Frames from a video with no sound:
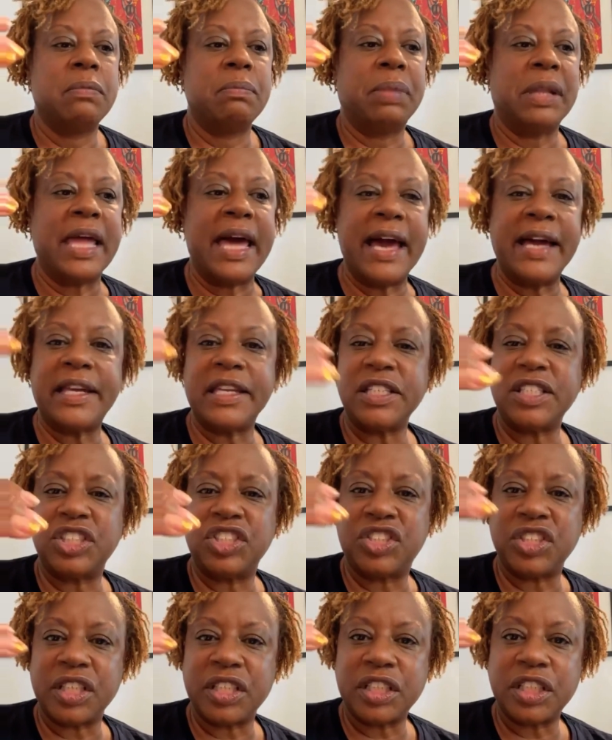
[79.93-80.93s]
black
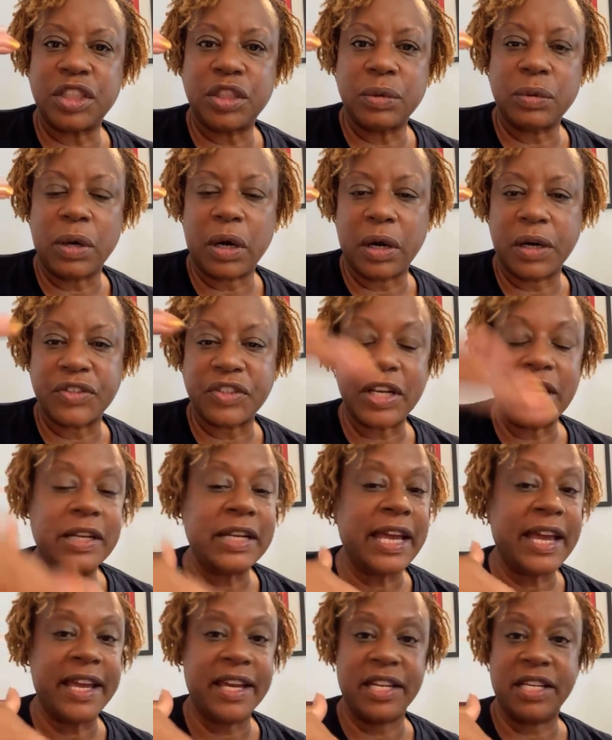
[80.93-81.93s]
is just too harsh,
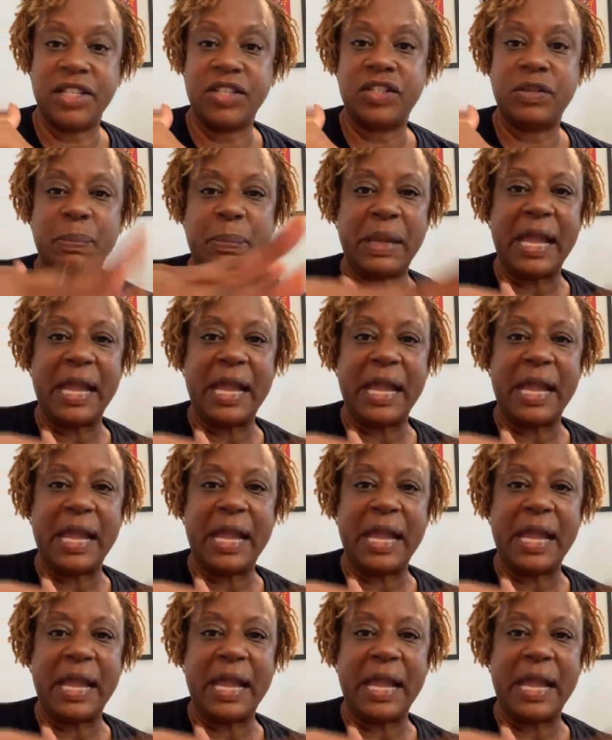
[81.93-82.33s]
and age,